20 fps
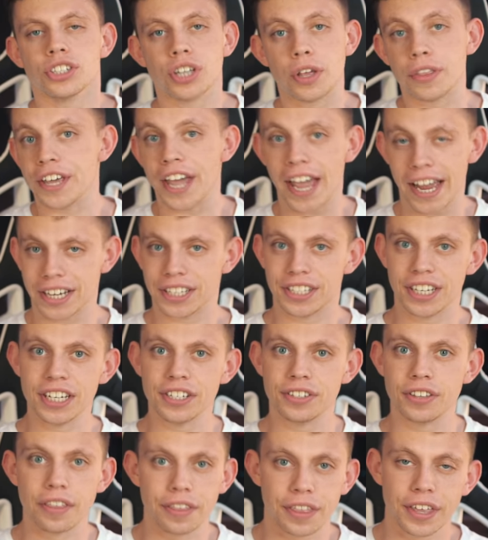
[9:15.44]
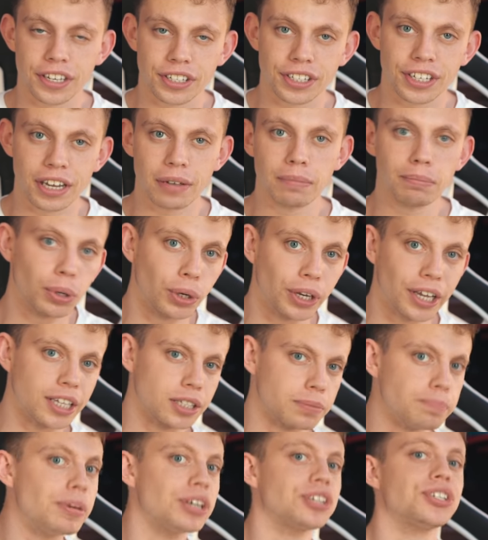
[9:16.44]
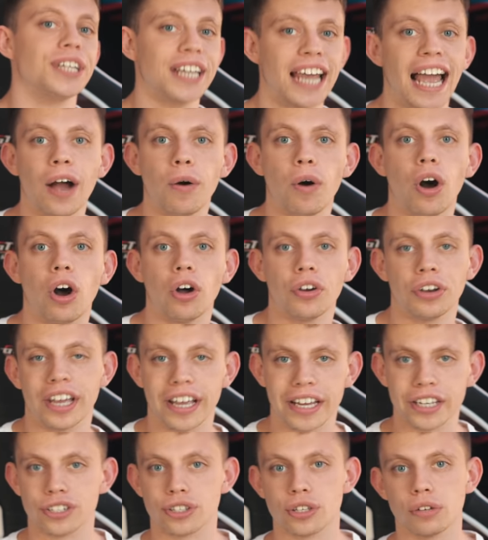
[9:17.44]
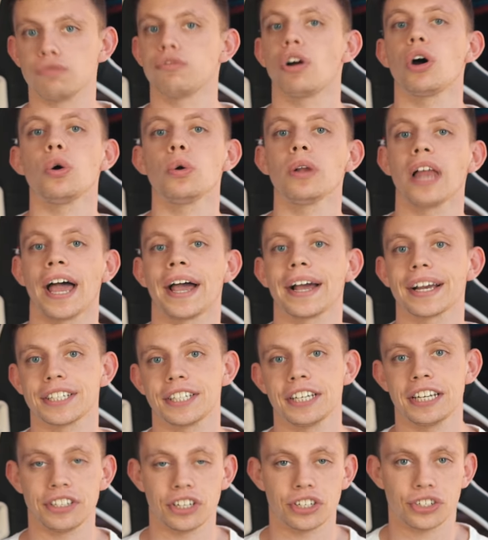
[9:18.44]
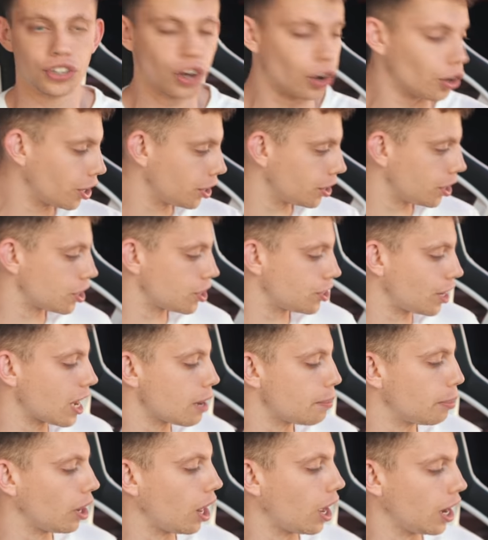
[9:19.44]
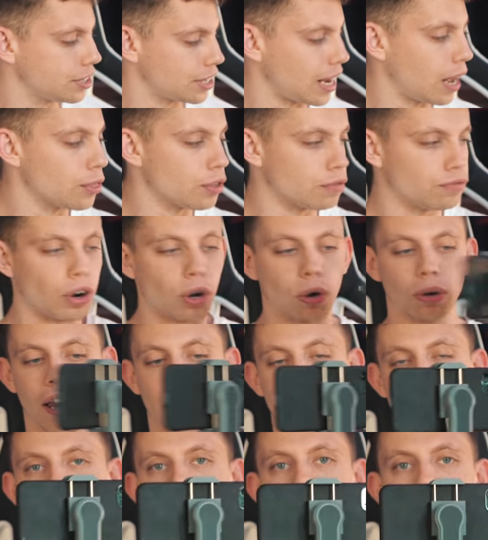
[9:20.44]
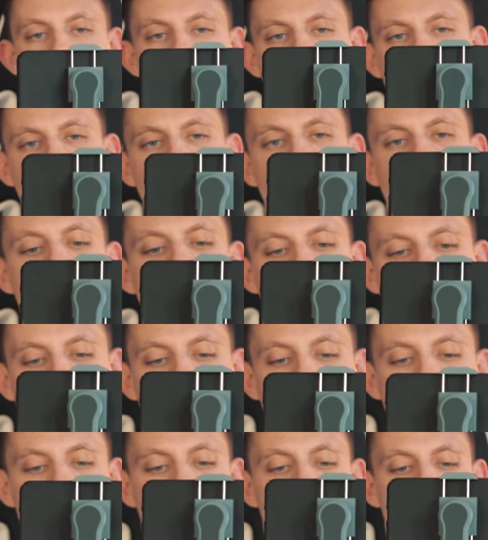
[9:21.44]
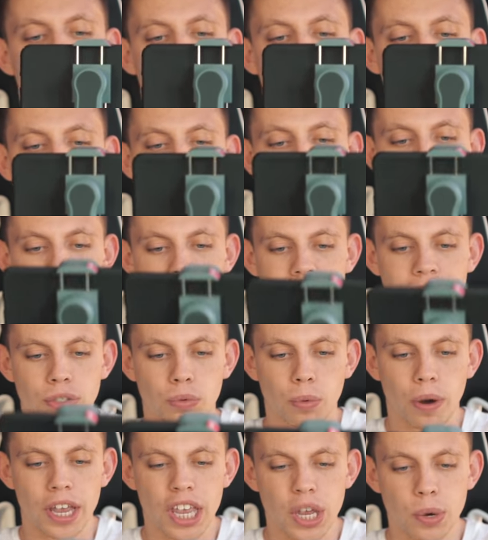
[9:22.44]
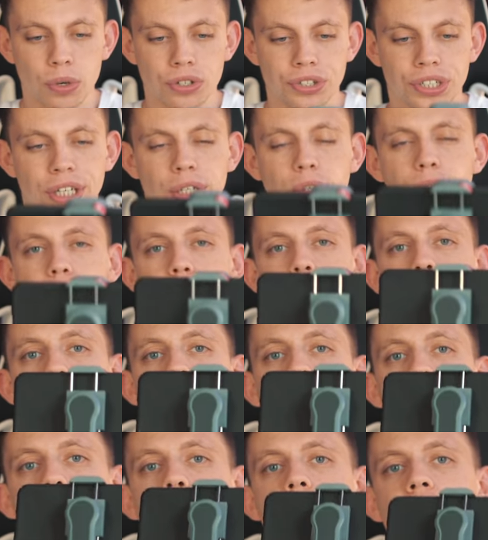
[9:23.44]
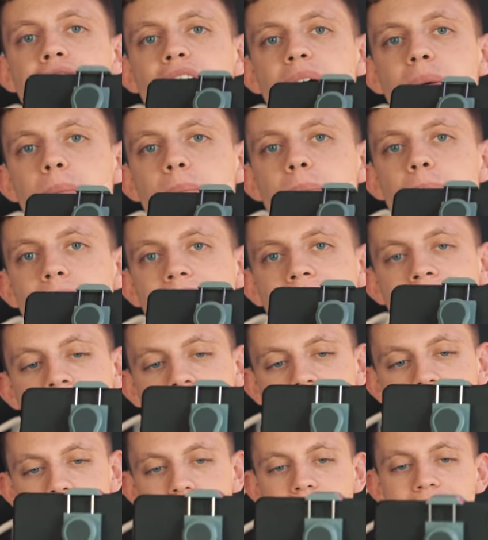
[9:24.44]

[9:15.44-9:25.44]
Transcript: So the axes that this gimbal is missing out on is the roll axes. It's not going to stabilize out the roll axes, which is essentially the axes where you would tilt forward and back.